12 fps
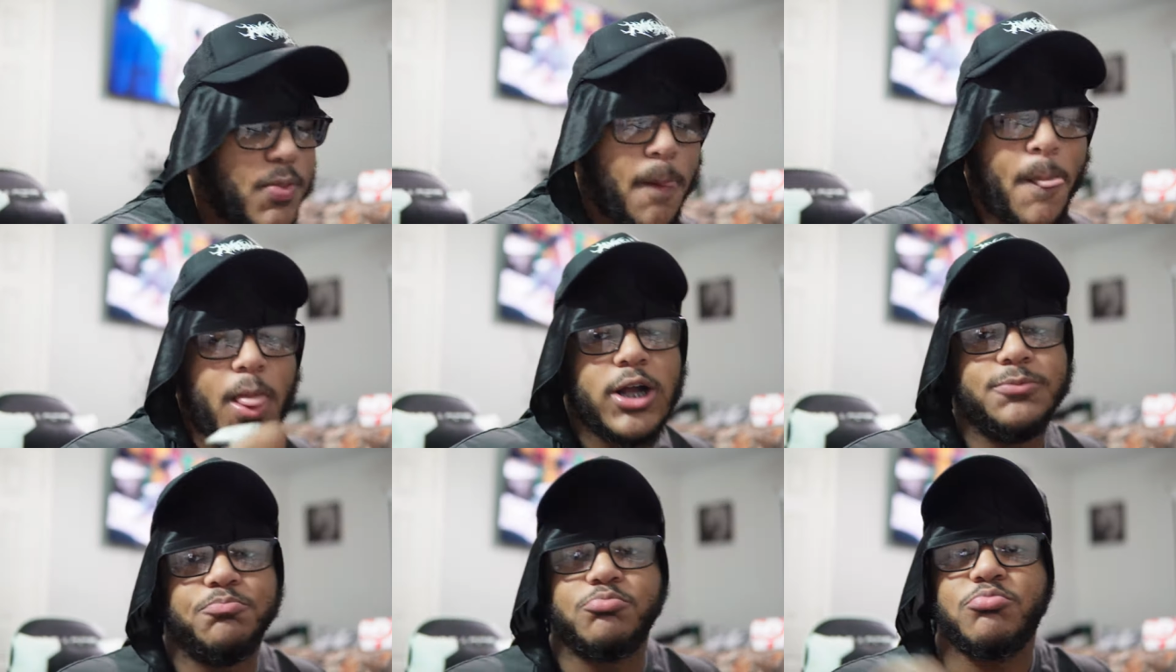It's your
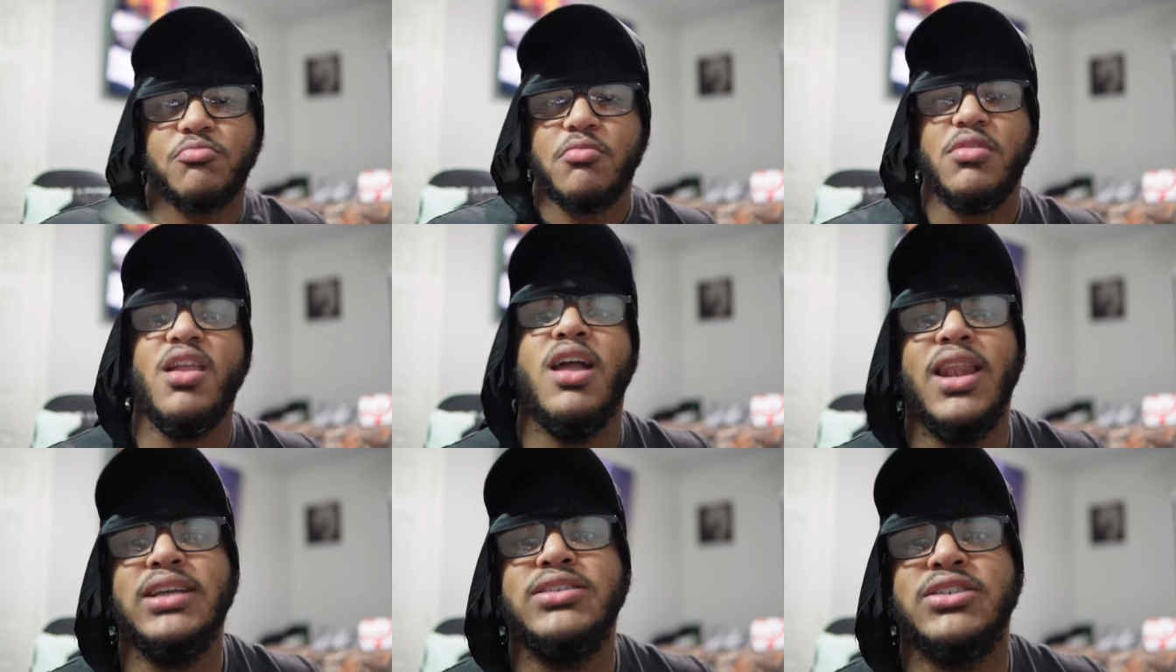call, man.
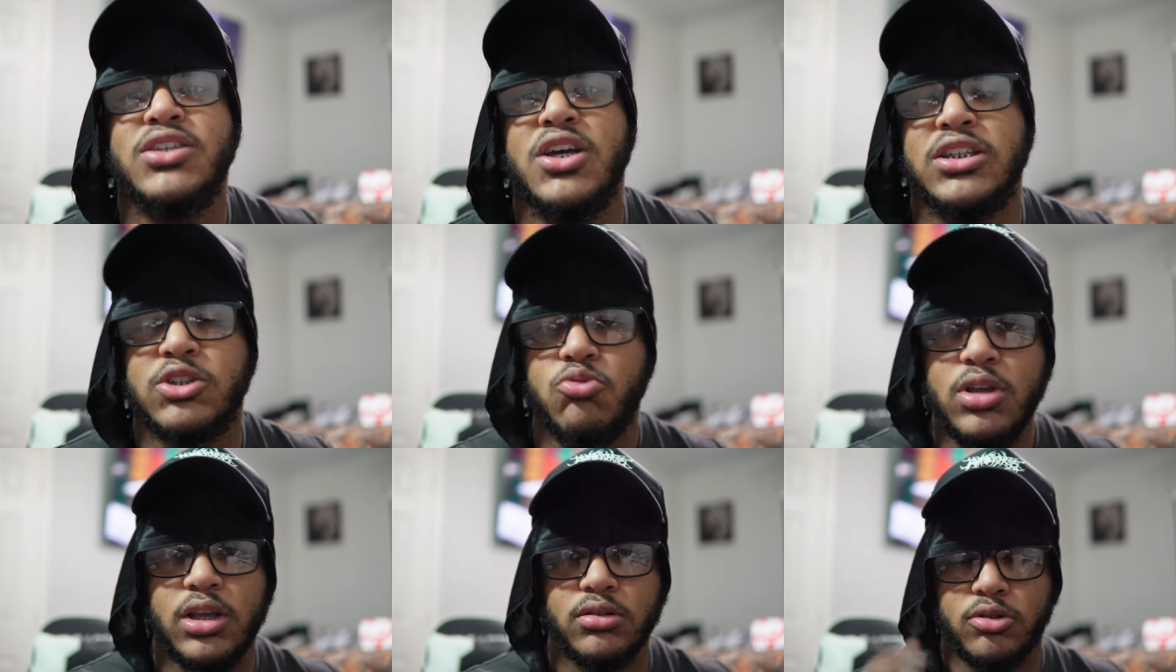Let's discuss.
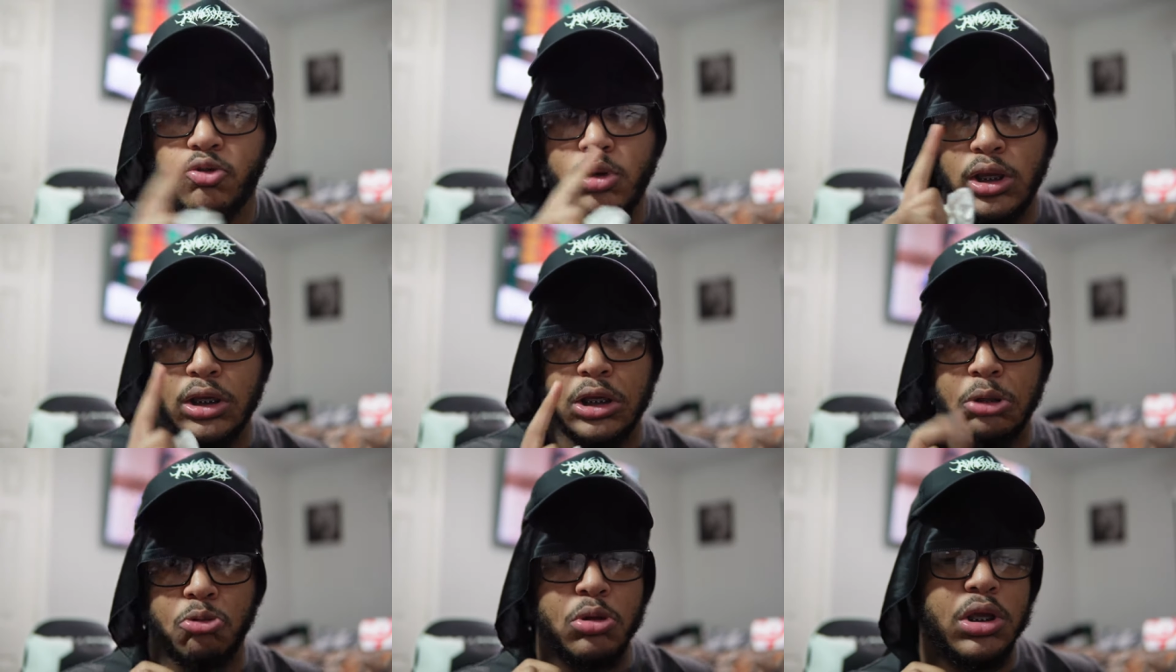Quick, quick,
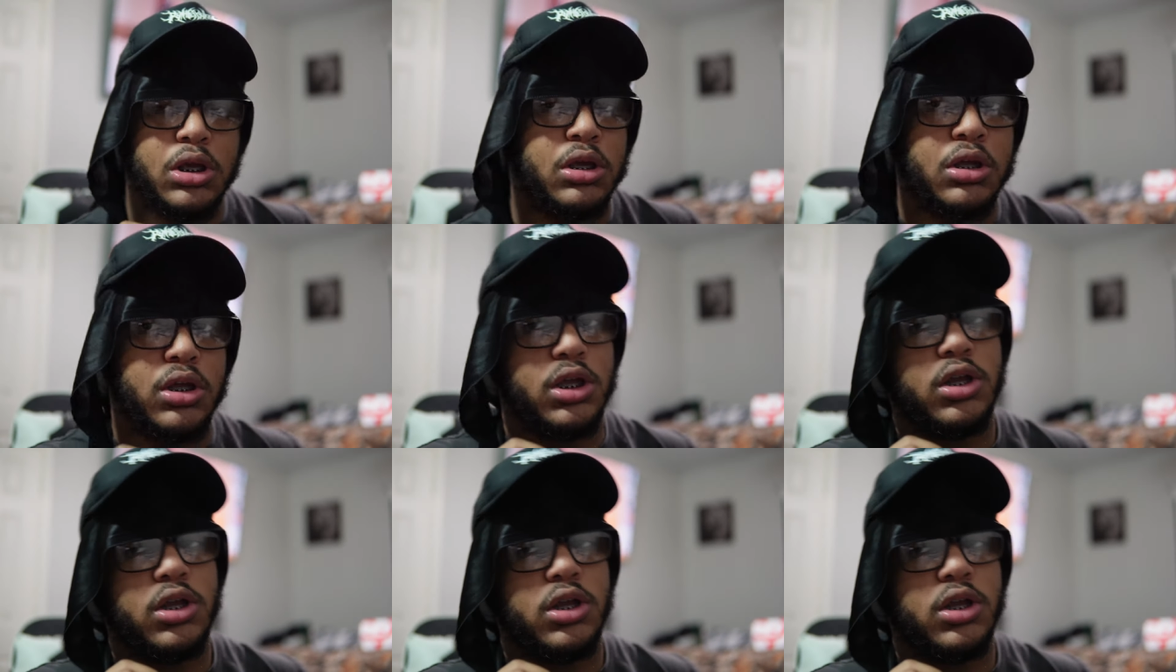quick uh,